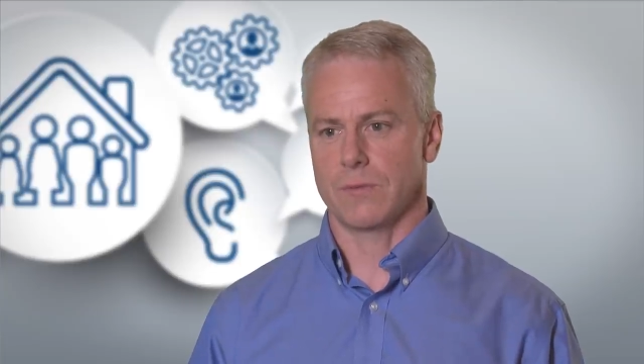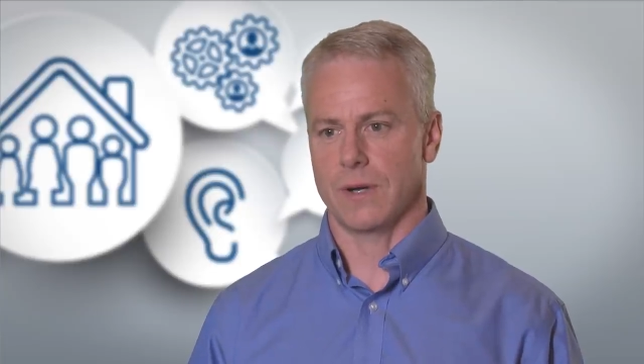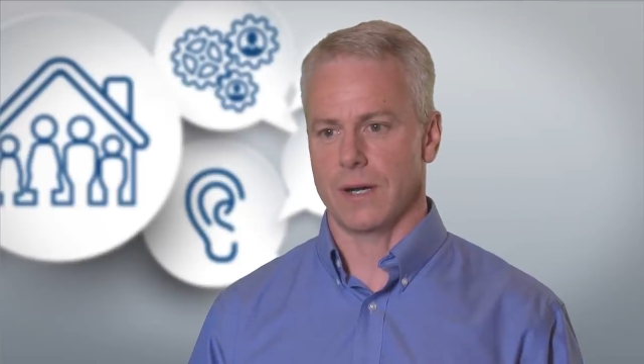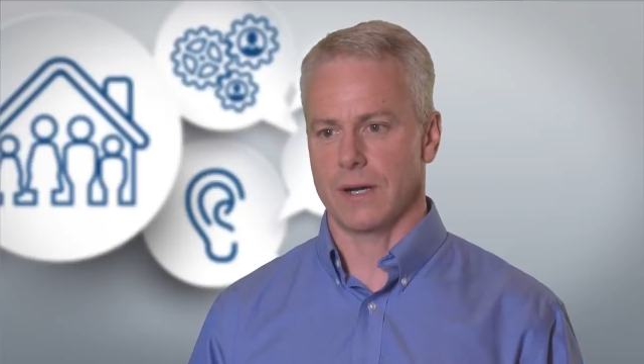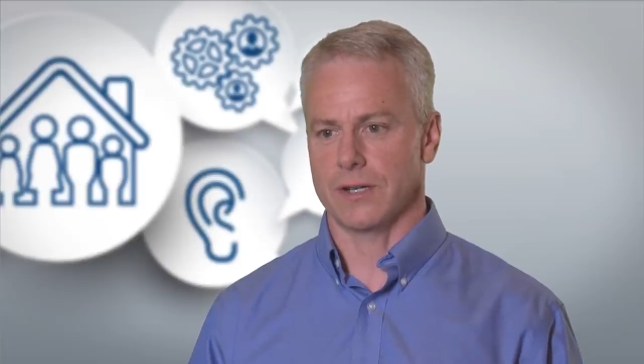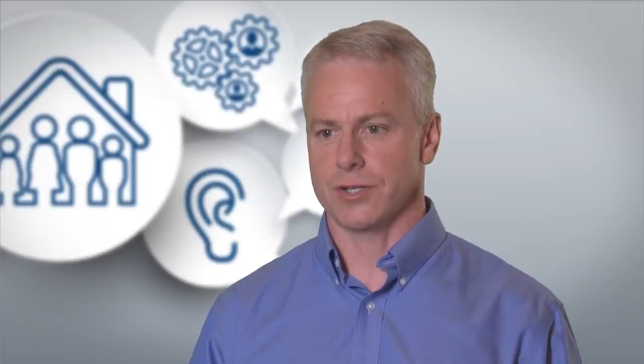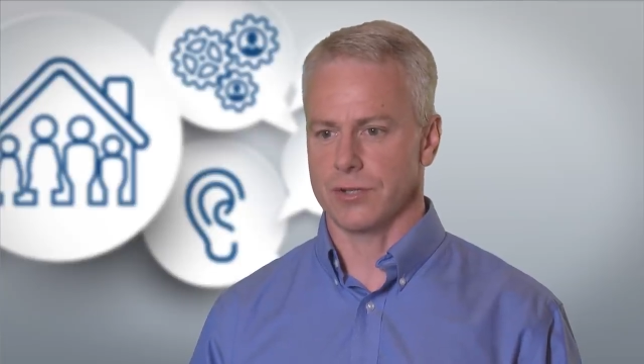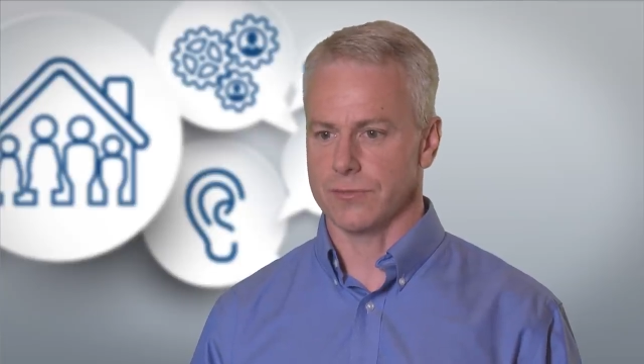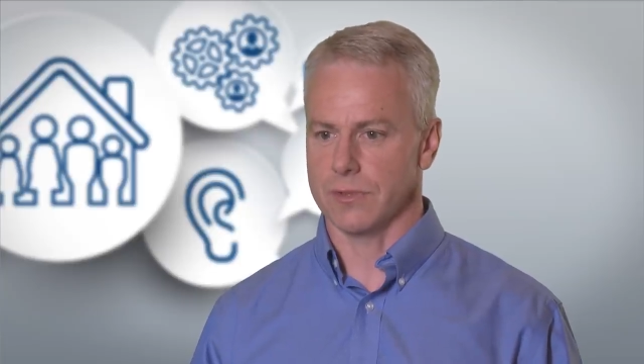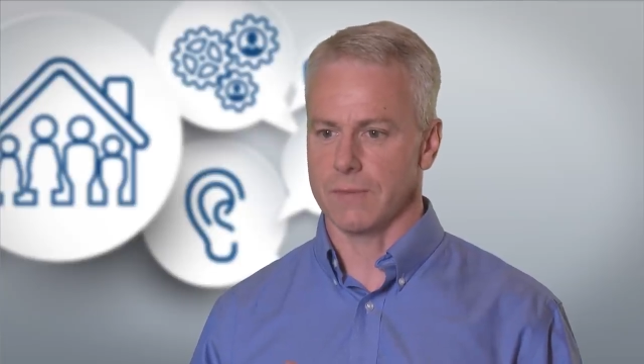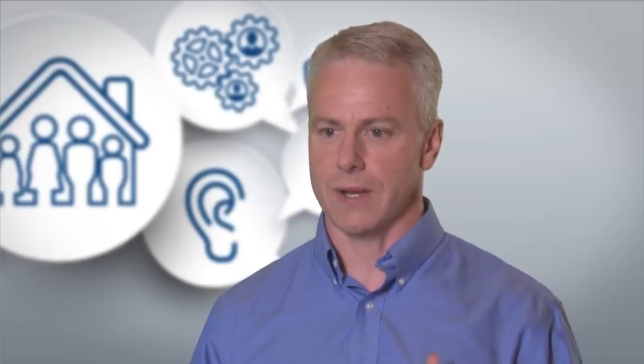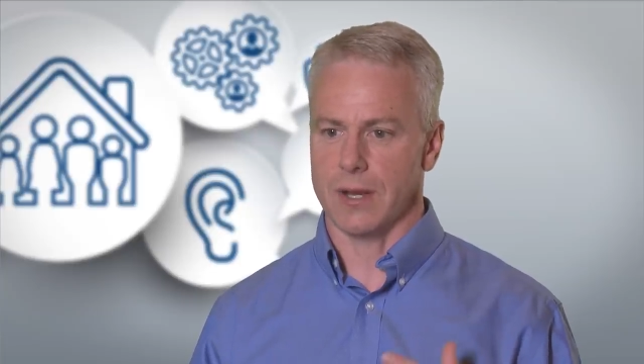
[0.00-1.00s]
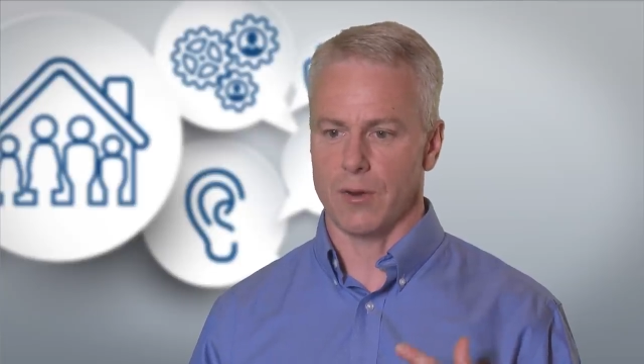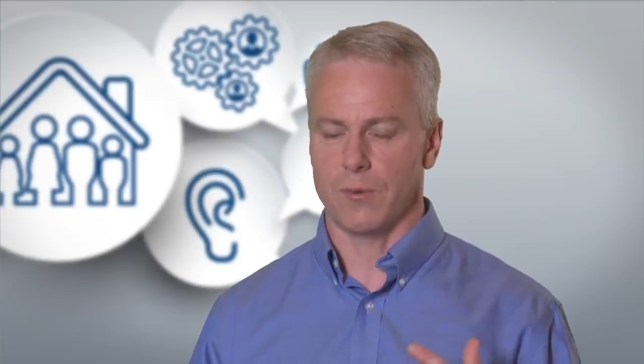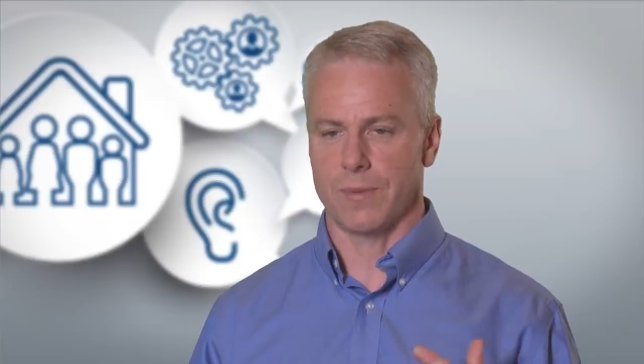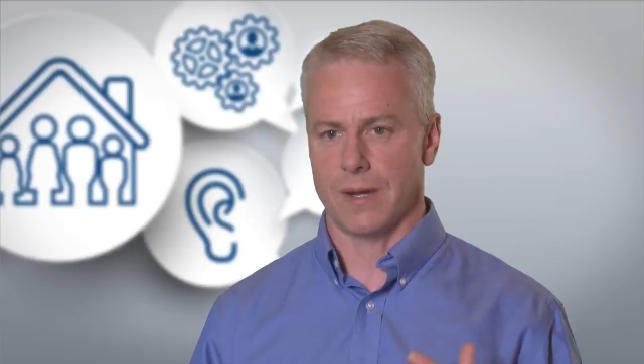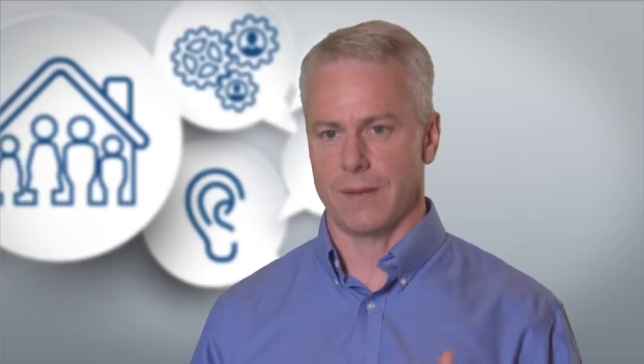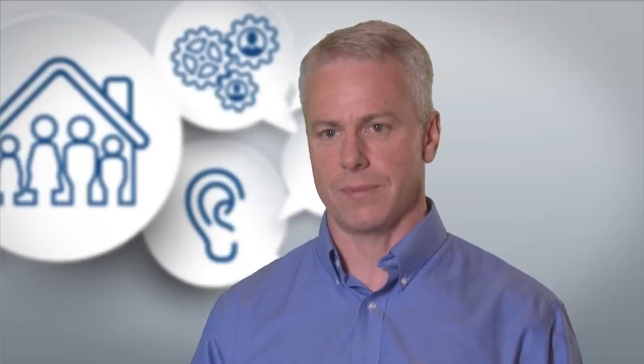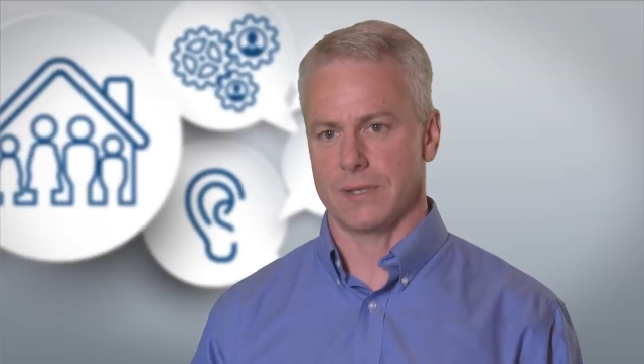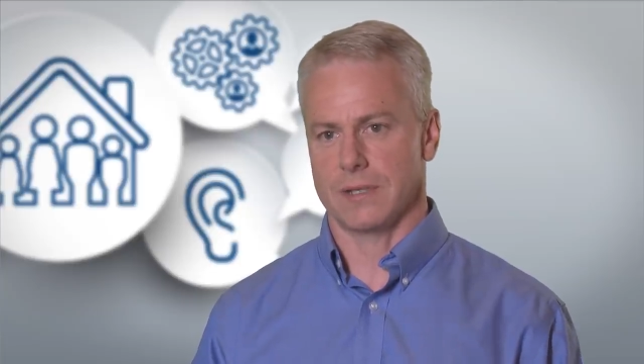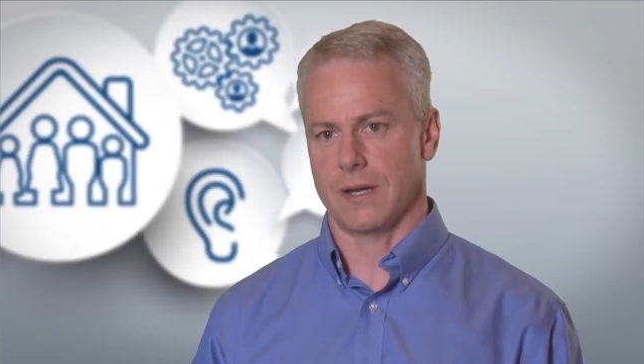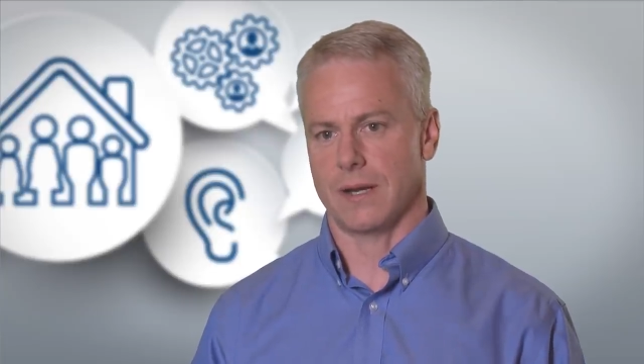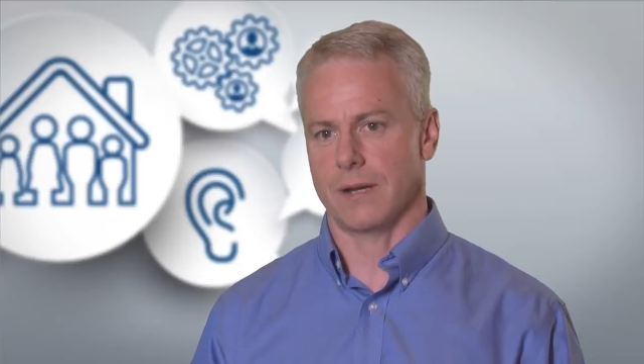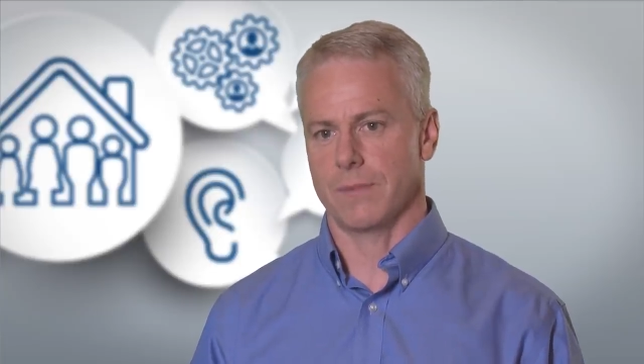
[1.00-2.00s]
where children may open up and
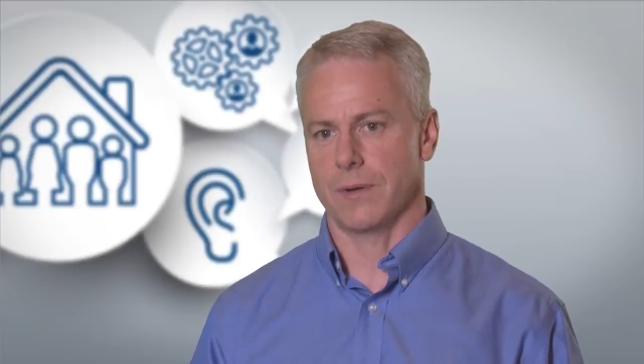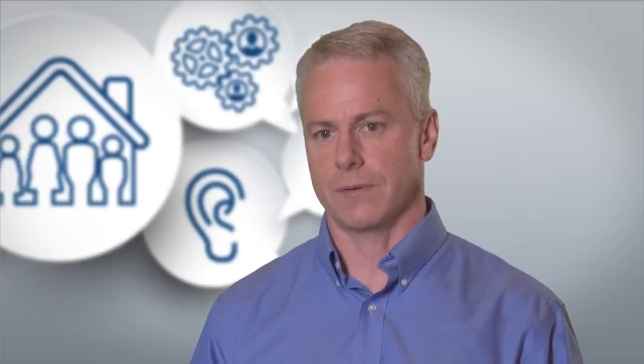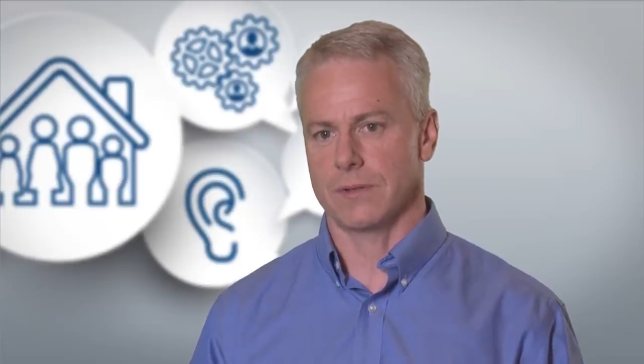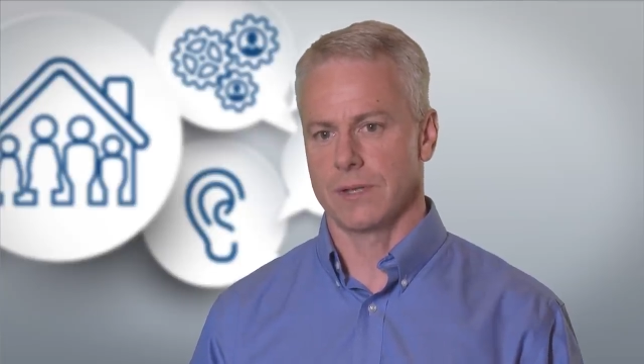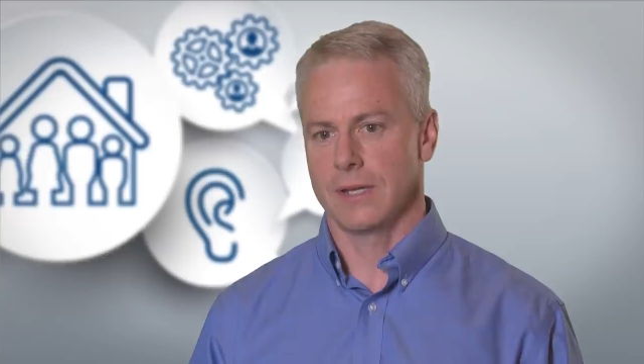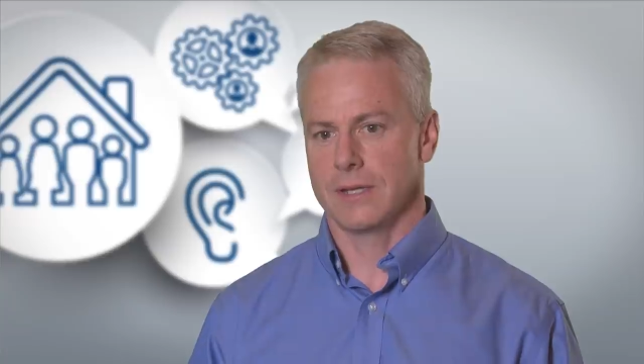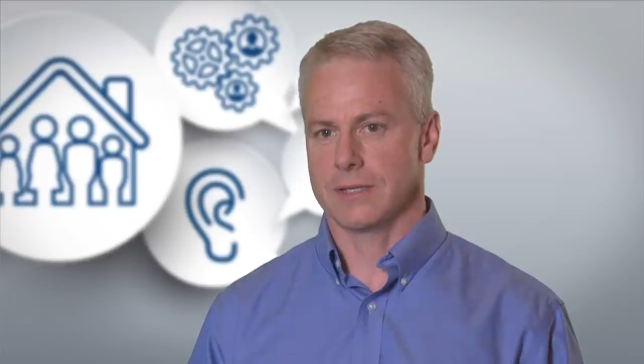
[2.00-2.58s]
talk about